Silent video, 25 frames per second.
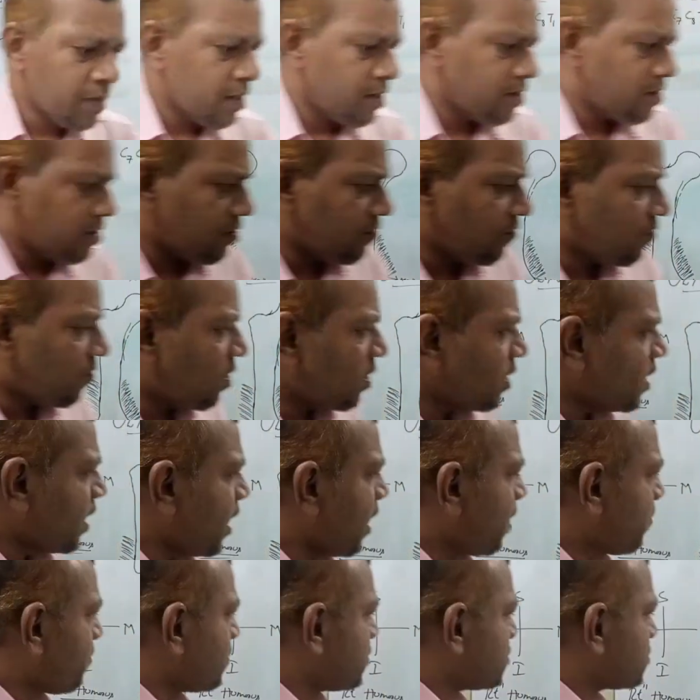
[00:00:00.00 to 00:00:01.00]
Then what
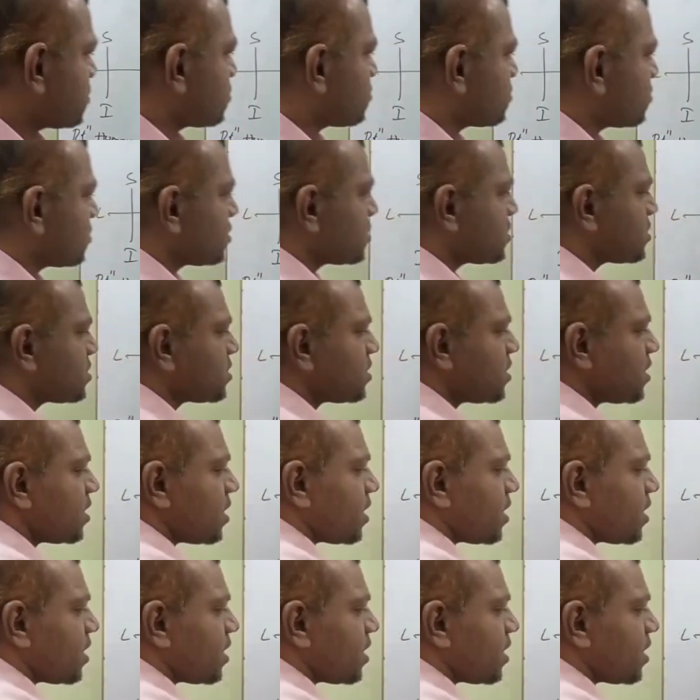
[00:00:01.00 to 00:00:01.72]
happens to this